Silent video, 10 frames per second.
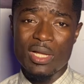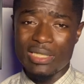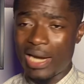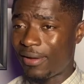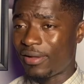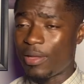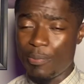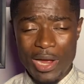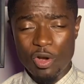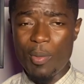Na
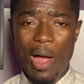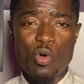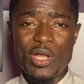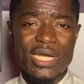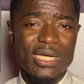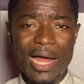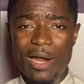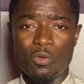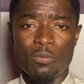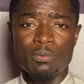ebia no ma wo yin na
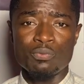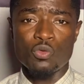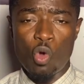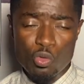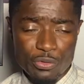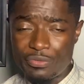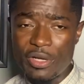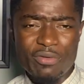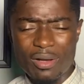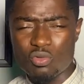no o
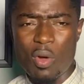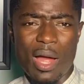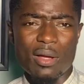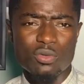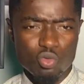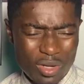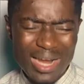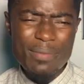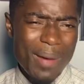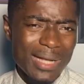twetwa so. You can
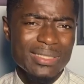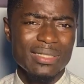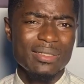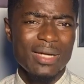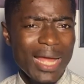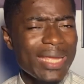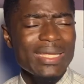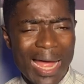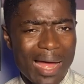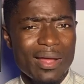imagine. Hey,
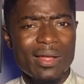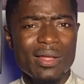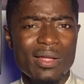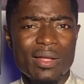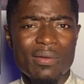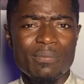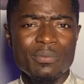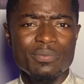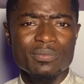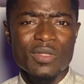yeah.
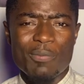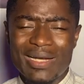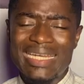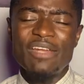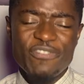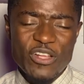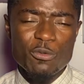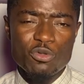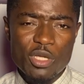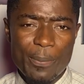But the
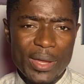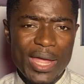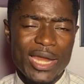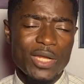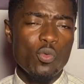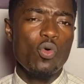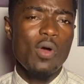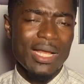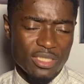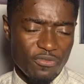difference between me and you
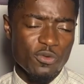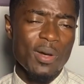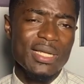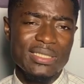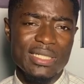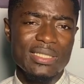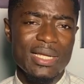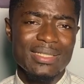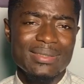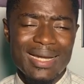as a footballer and say
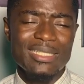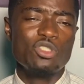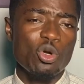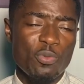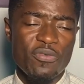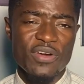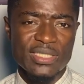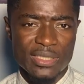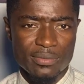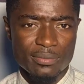that is your profession.